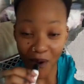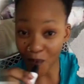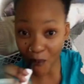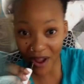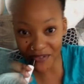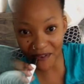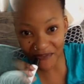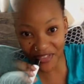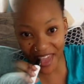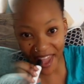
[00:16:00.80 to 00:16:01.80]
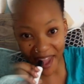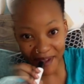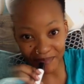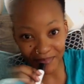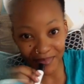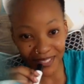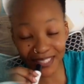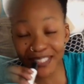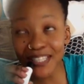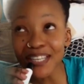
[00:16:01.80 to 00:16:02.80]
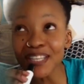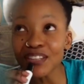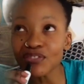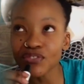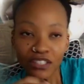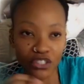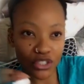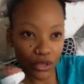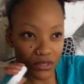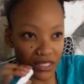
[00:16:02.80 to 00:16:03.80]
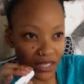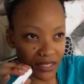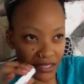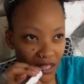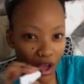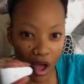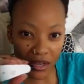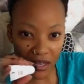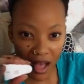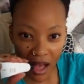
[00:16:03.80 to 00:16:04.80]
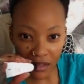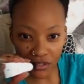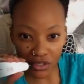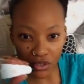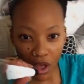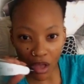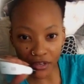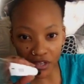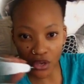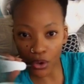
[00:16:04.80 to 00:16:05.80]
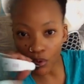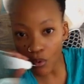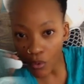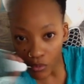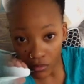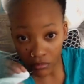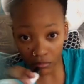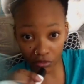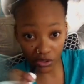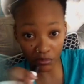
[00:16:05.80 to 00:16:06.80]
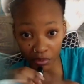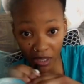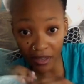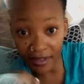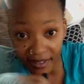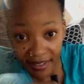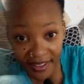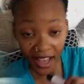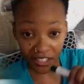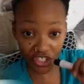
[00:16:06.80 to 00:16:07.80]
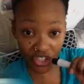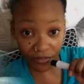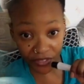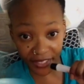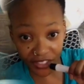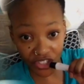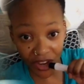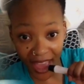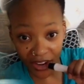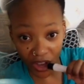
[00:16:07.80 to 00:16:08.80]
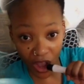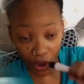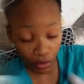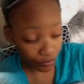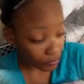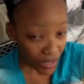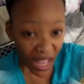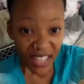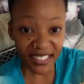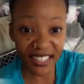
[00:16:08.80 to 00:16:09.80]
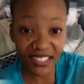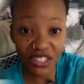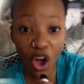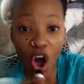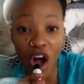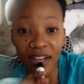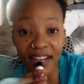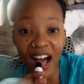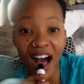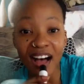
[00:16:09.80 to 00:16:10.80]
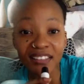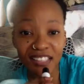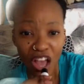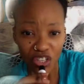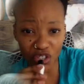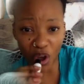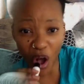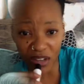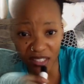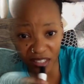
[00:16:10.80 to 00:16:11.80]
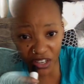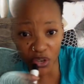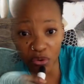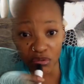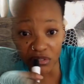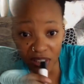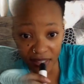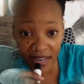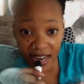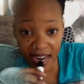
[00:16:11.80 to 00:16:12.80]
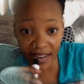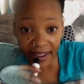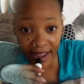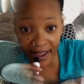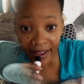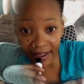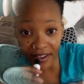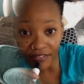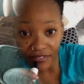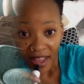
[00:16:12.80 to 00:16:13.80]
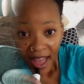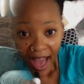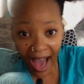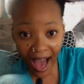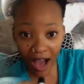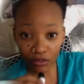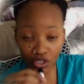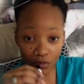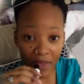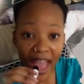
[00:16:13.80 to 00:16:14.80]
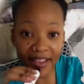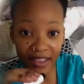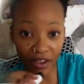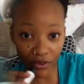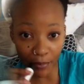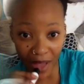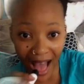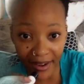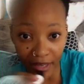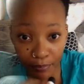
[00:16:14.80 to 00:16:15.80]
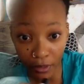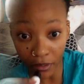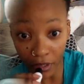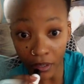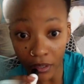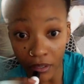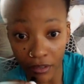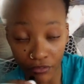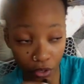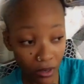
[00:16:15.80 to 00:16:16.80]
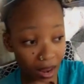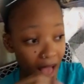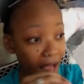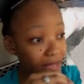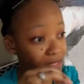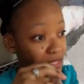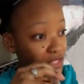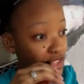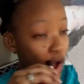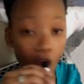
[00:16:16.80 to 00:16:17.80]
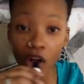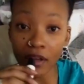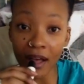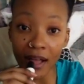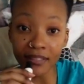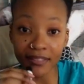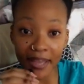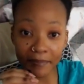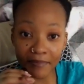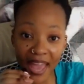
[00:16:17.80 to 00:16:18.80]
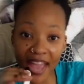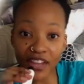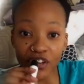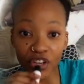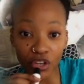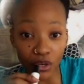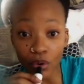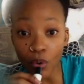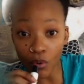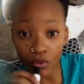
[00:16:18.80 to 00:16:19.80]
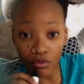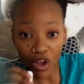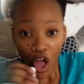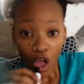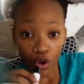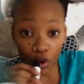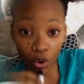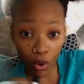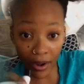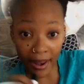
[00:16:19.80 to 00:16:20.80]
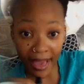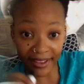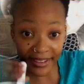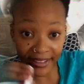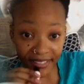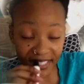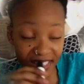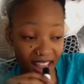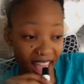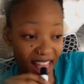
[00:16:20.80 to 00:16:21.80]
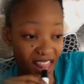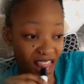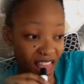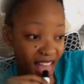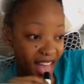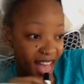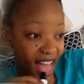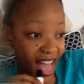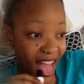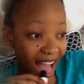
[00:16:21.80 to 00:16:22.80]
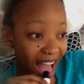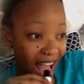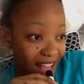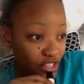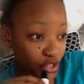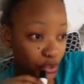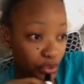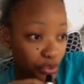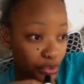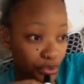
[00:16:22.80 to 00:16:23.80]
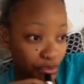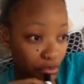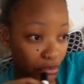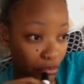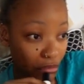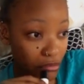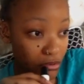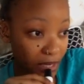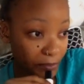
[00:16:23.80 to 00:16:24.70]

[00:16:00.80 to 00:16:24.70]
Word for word: one of them, Steve. So since the occult taught you to be a shifting shadow, since the occult taught you, Steve, how to make everybody believe your lies, in the occult they made you look like a stellar dude.